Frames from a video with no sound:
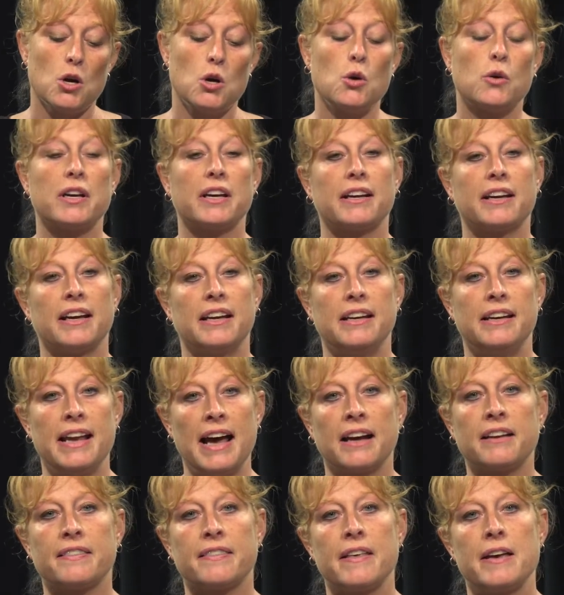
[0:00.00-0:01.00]
who can
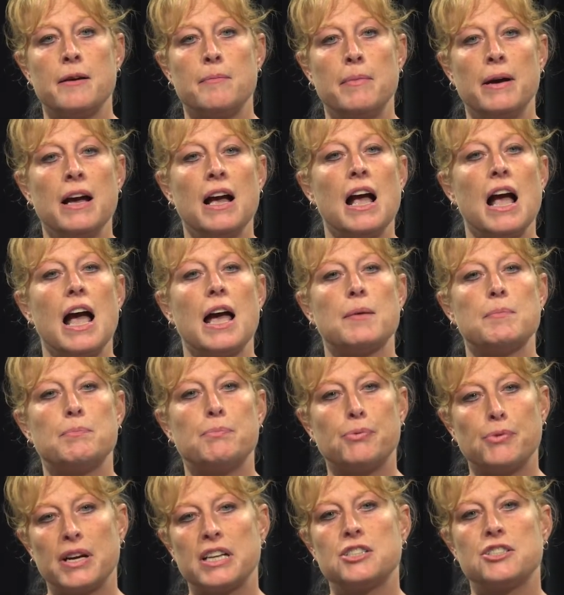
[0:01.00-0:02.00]
connect them, and
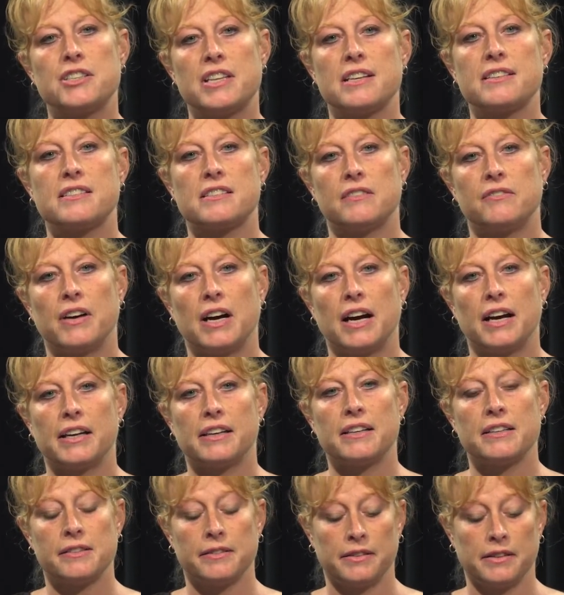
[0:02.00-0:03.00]
bridge this divide.